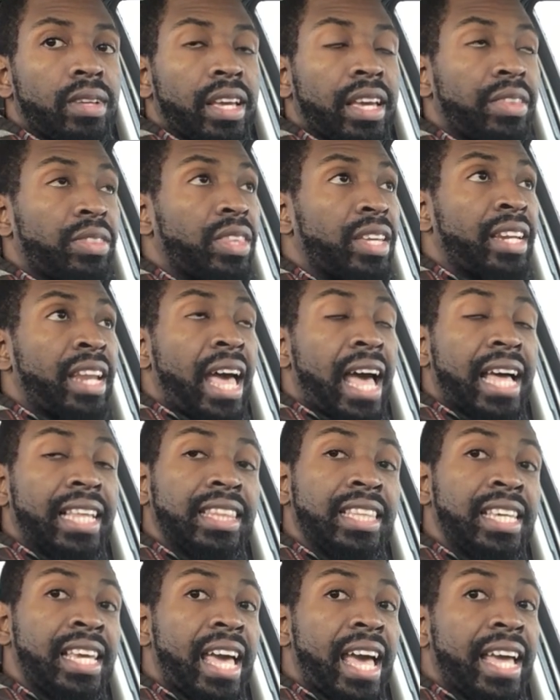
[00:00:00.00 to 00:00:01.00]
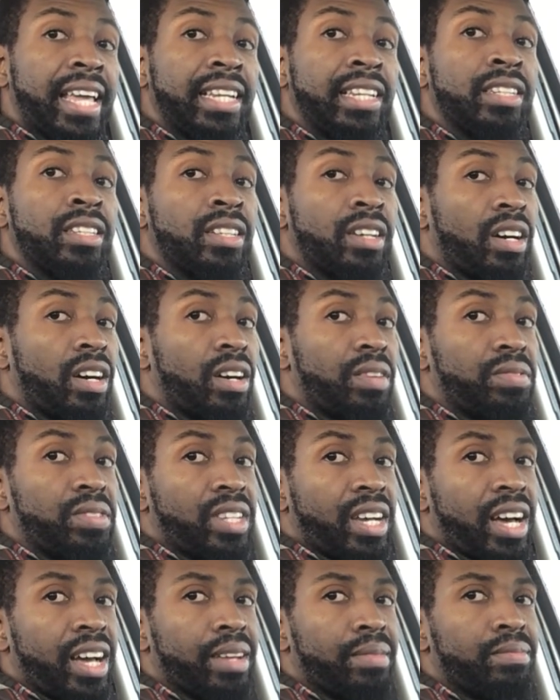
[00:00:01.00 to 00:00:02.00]
And then at the end of
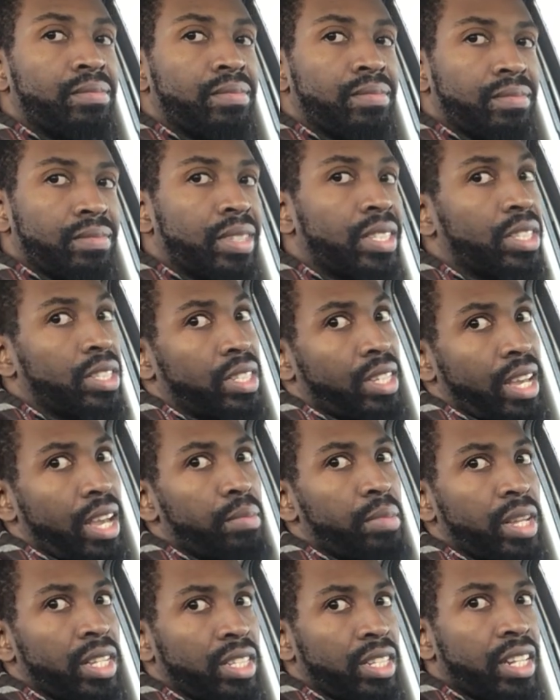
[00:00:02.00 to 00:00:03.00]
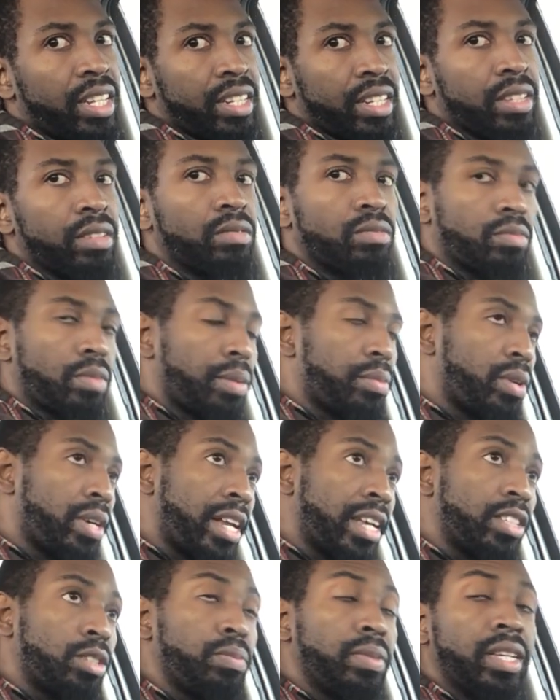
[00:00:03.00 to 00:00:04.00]
time, because time has an ending, remember it
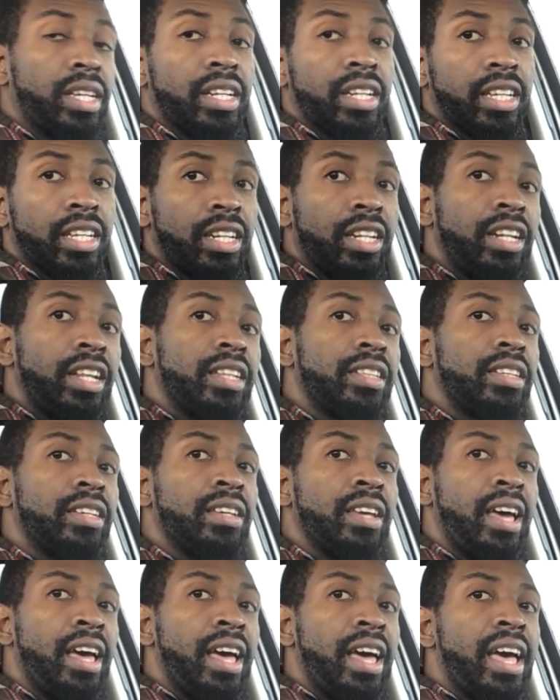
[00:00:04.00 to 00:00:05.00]
has a beginning and an ending,